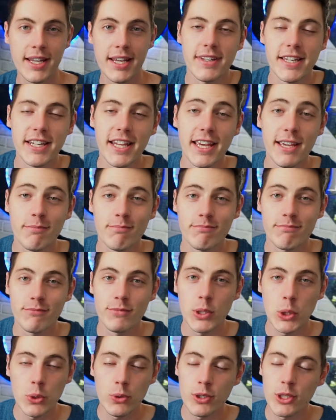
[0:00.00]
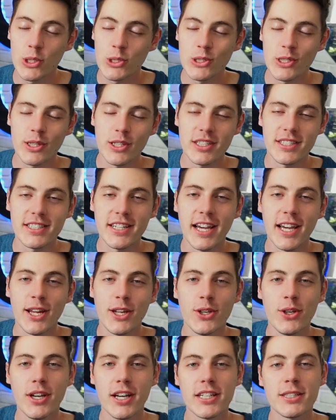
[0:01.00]
And hey, who knows, on the side,
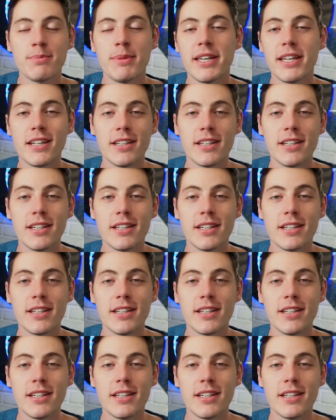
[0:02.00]
you guys make